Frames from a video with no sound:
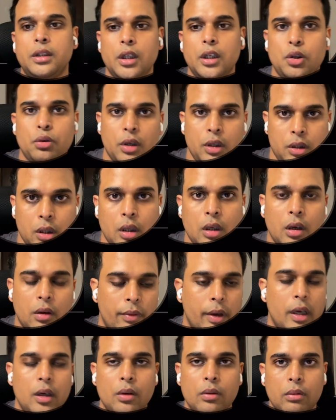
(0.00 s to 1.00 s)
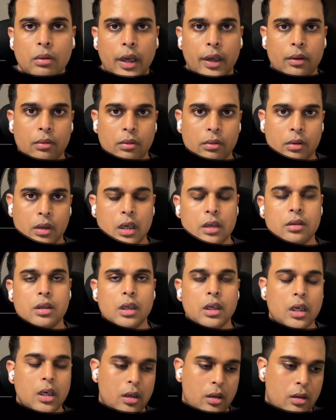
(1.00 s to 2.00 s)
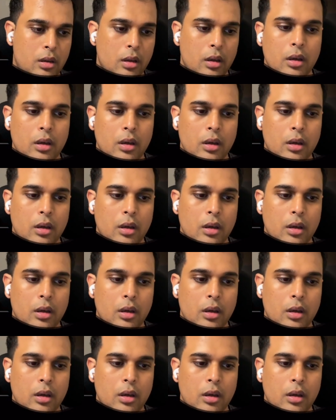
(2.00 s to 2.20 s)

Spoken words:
situation when you like, consider